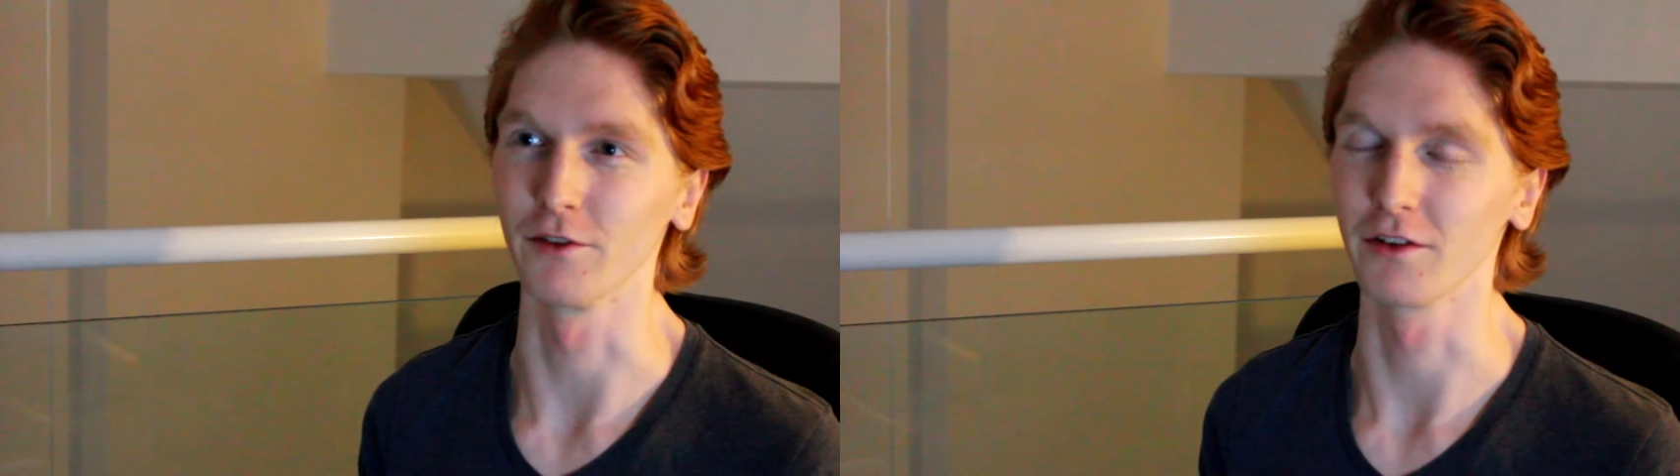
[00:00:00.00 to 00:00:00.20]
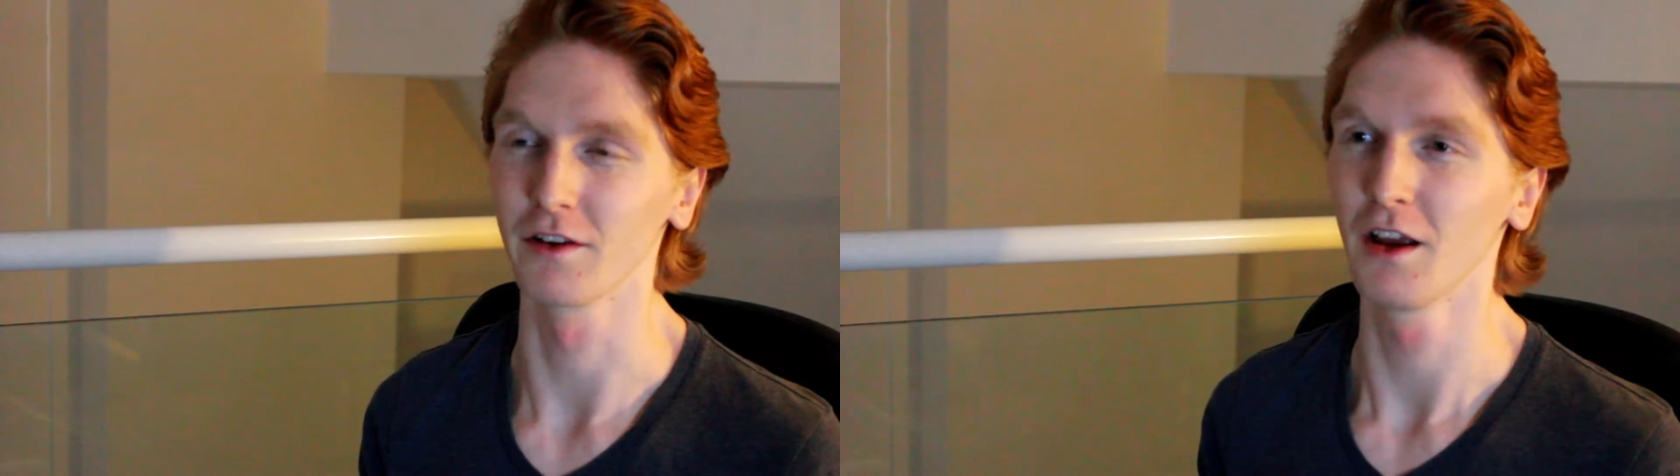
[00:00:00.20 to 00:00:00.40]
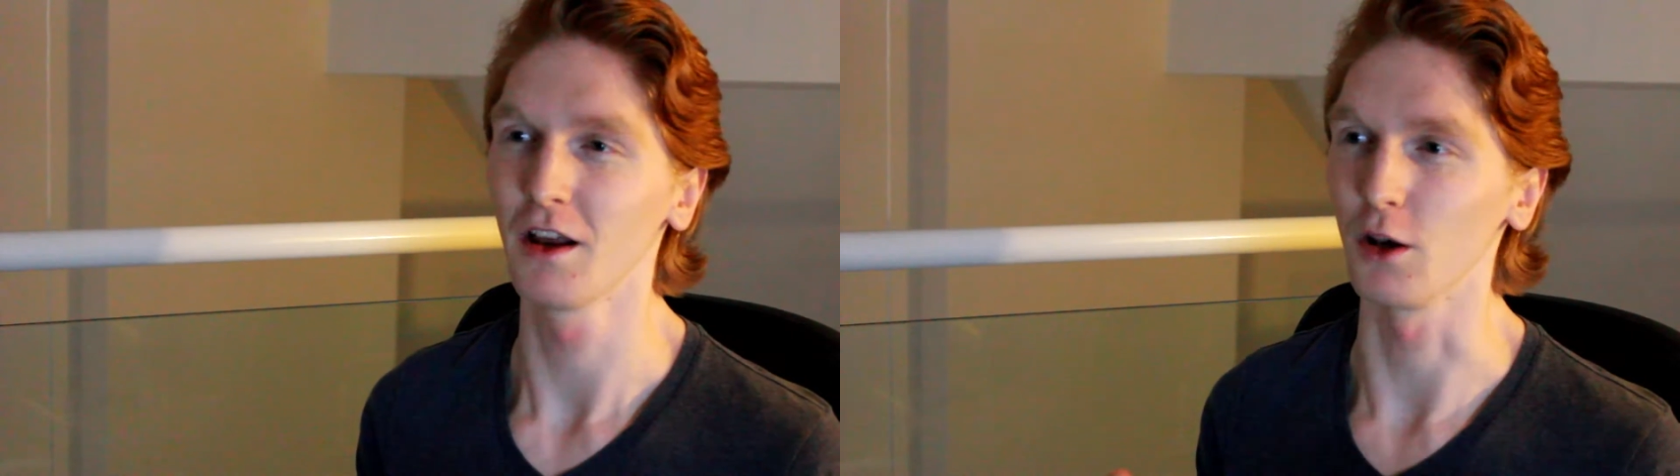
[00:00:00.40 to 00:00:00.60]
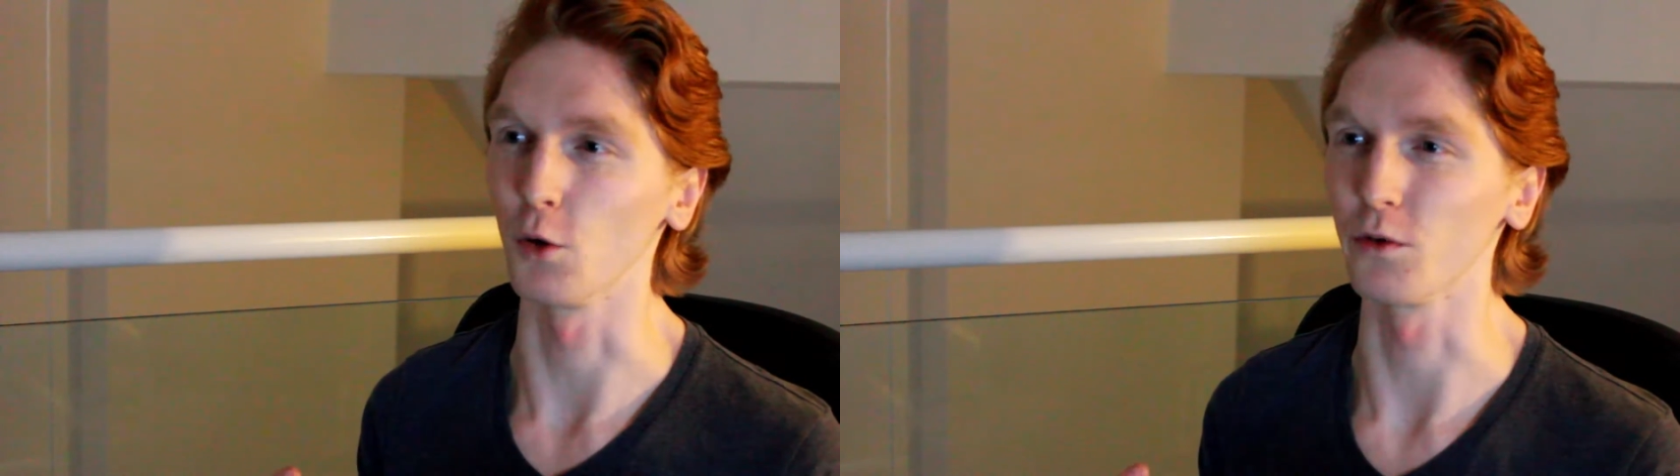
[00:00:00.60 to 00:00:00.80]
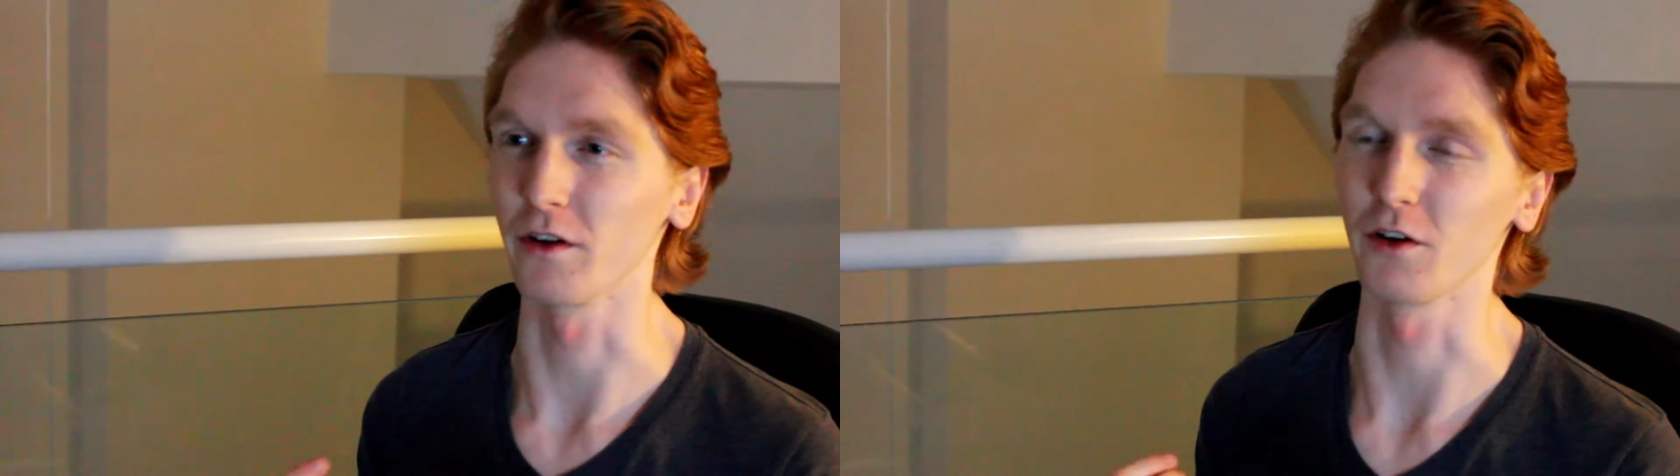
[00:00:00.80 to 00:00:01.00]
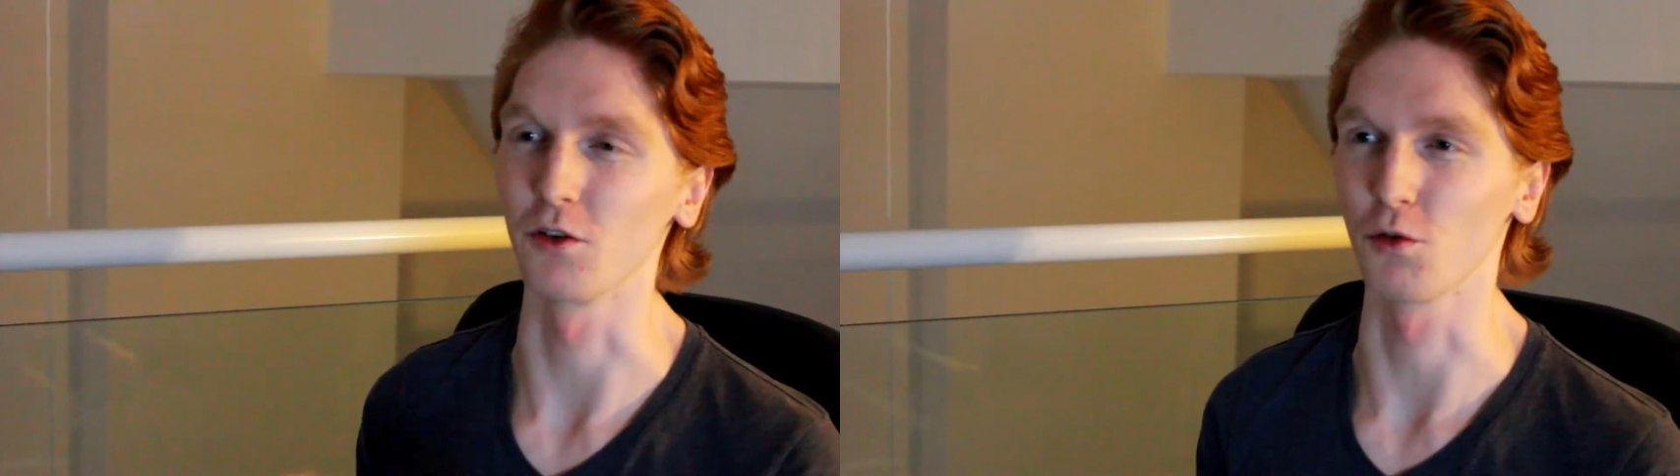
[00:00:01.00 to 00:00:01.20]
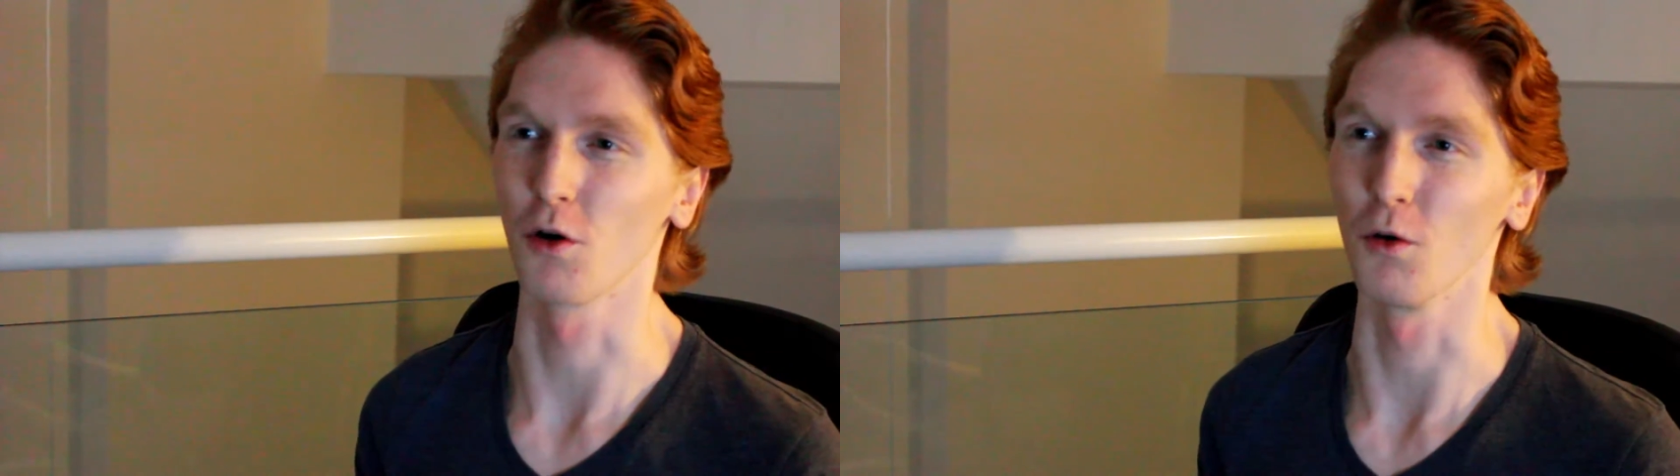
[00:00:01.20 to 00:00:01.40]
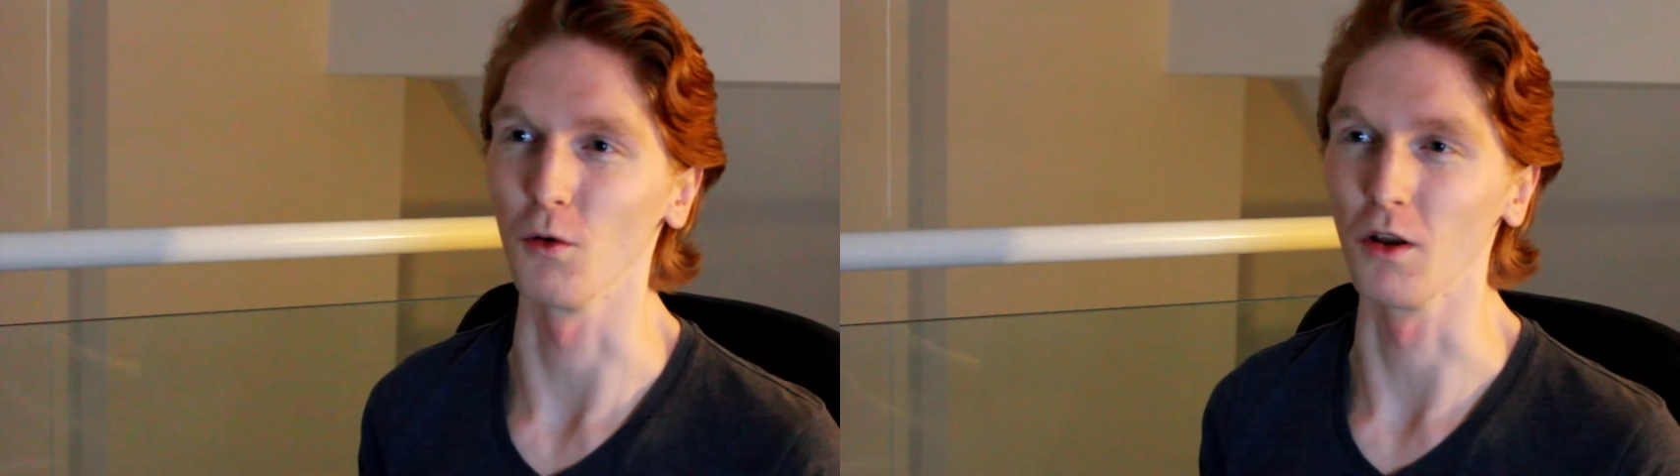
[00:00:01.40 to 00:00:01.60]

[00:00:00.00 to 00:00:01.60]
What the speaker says: just losing control,